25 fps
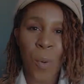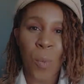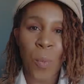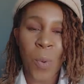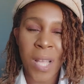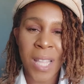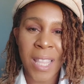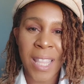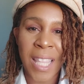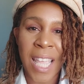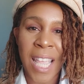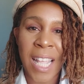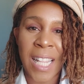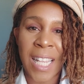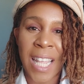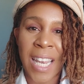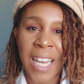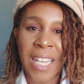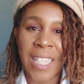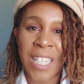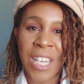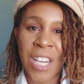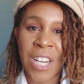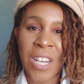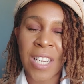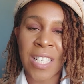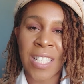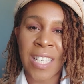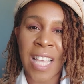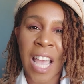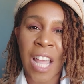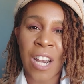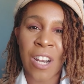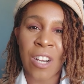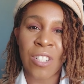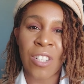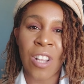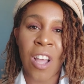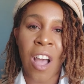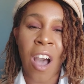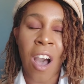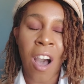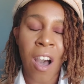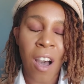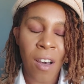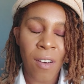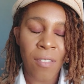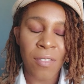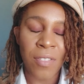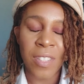One thing that interior designers
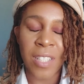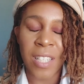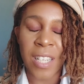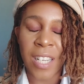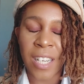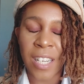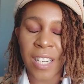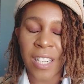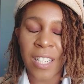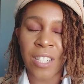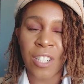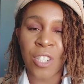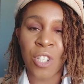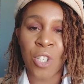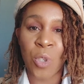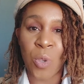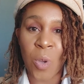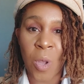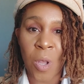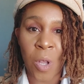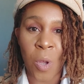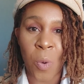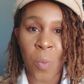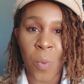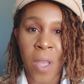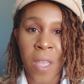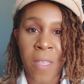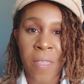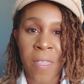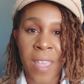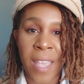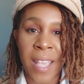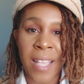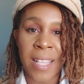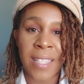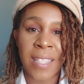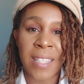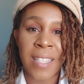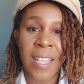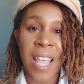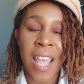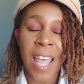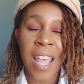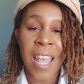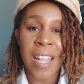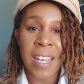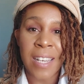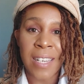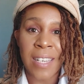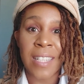often struggle with is
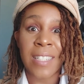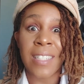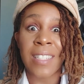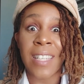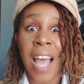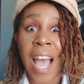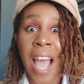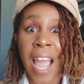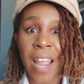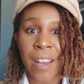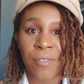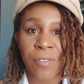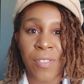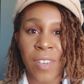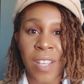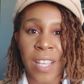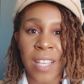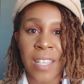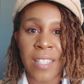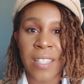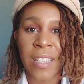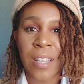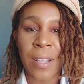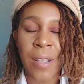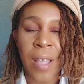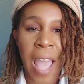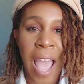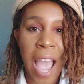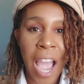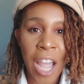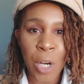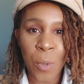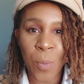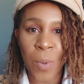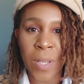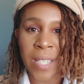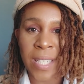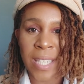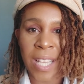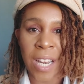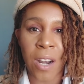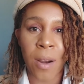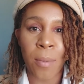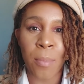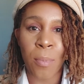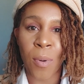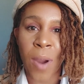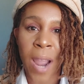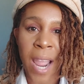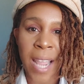design fees. How do we set
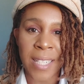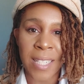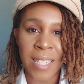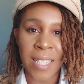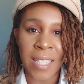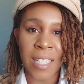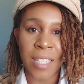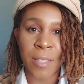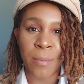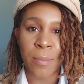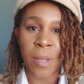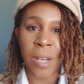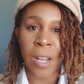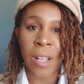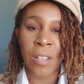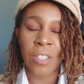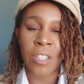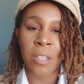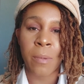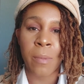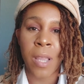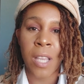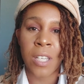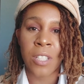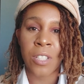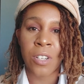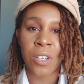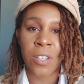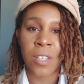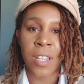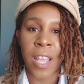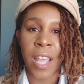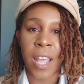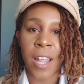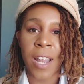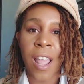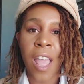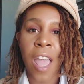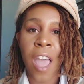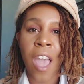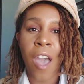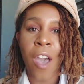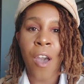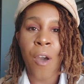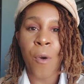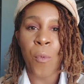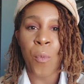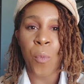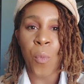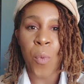our prices, but also make sure that
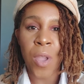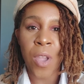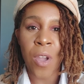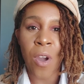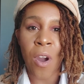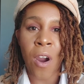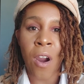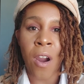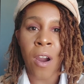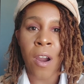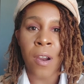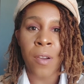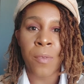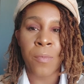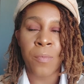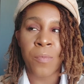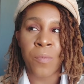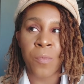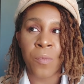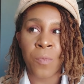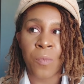we are